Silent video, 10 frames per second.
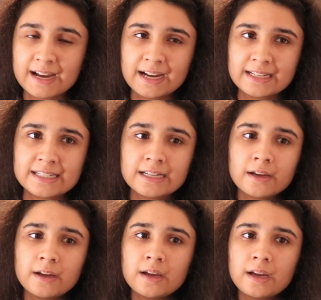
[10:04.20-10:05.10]
and
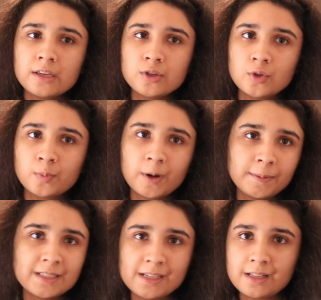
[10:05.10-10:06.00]
you'll
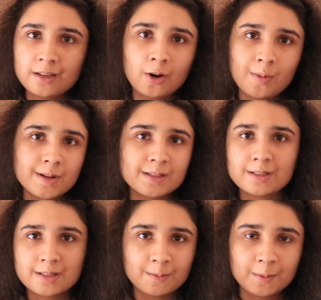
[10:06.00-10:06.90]
probably see in the comments
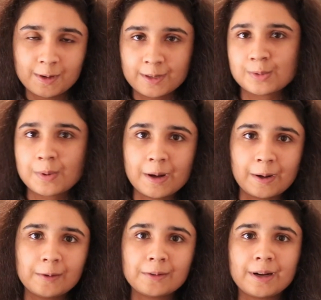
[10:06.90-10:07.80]
somewhere as
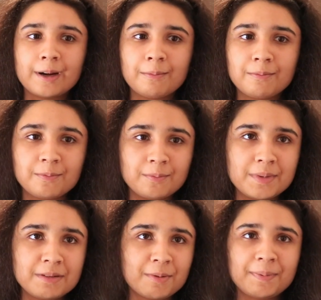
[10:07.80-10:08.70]
well,
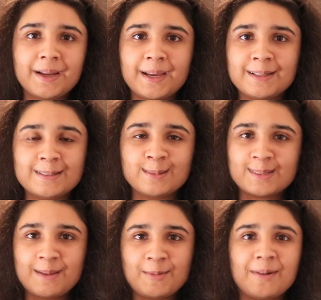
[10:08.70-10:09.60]
me replying to the
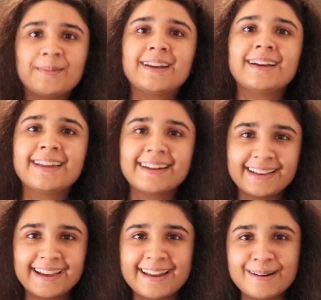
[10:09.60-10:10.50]
same comment again and
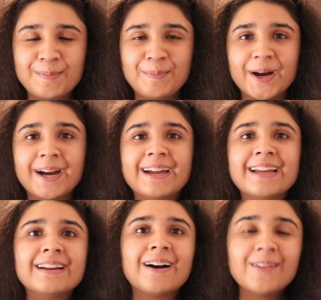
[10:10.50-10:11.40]
again. But
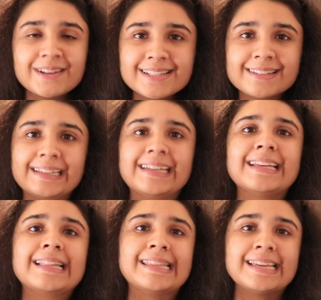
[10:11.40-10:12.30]

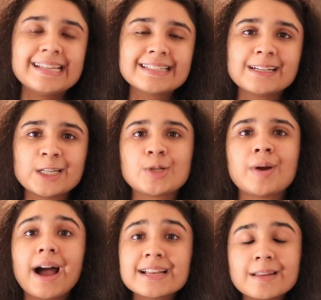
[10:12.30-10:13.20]
honestly, the heating issue
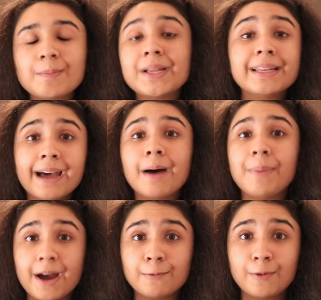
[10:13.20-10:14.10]
hasn't been that
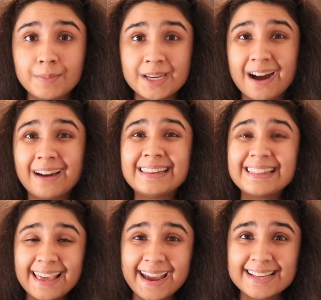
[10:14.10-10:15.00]
bad for me,
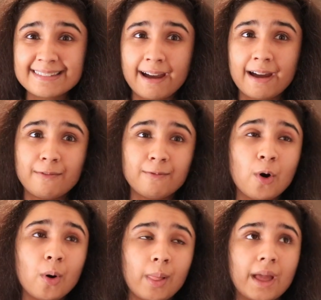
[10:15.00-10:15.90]
unless I've
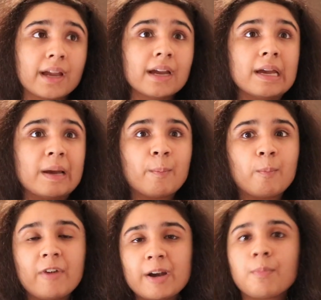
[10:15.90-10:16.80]
got
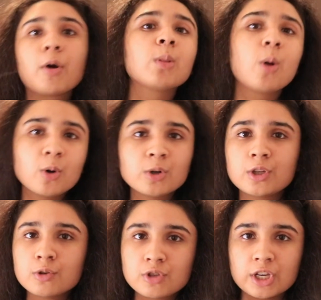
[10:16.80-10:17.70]
very prolonged
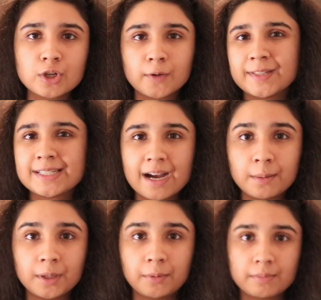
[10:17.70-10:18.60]
usage of the
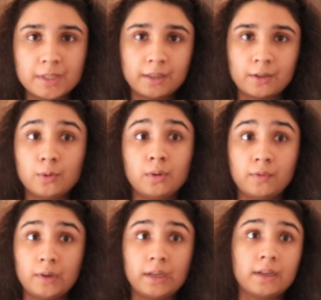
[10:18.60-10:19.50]
tablet where I'm taking notes
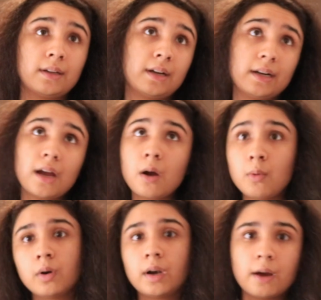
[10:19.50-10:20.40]
for an
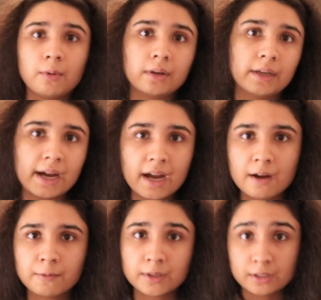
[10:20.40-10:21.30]
hour and a
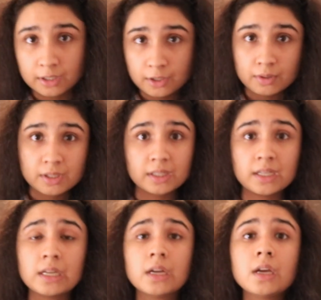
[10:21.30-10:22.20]
half
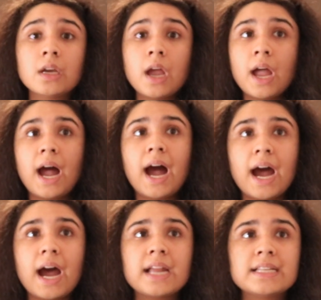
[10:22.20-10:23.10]
continuously.
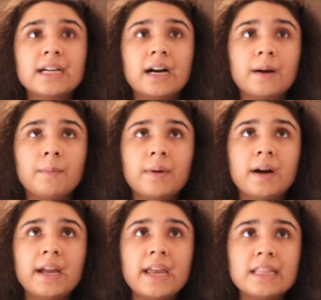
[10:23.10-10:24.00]
And
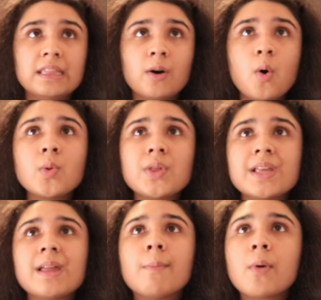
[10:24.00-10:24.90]
the only
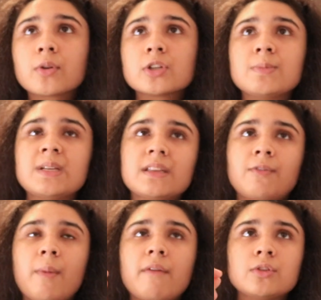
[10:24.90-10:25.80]
thing that bothers me is if
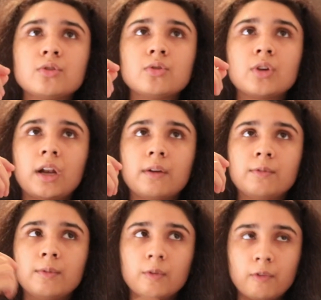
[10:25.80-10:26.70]
I'm having to kind
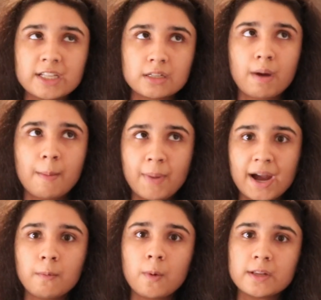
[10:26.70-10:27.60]
of rest my
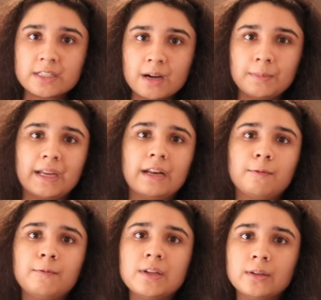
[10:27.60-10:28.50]
palm on the tablet and I
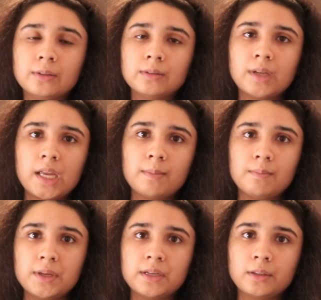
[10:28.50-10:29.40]
feel it
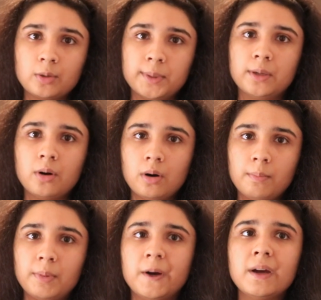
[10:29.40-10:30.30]
being a little bit
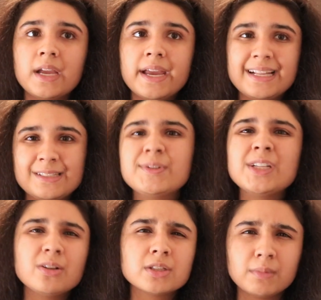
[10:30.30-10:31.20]
hot, but it's
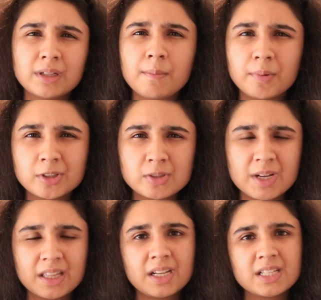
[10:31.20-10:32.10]
really not something that bothers me.
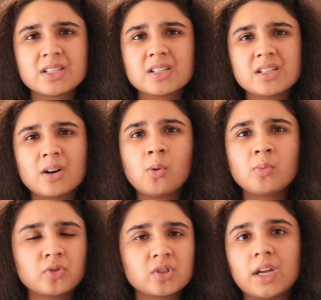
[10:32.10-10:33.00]
I think it's
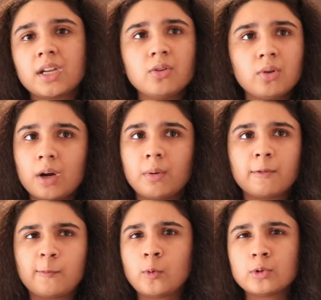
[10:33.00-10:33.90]
almost like, you know, how our
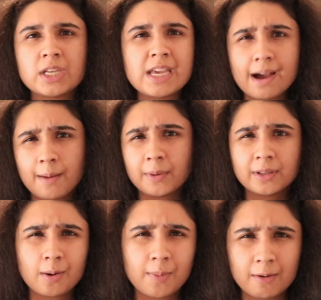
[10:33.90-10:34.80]
phones heat up a
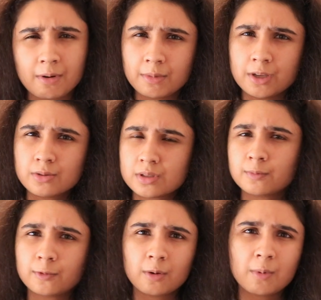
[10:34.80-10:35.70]
little bit when we use
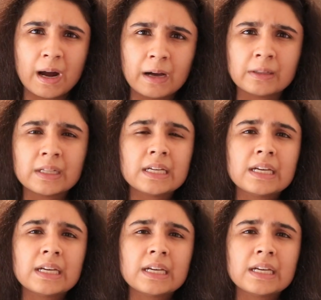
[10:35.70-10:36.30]
them for a while.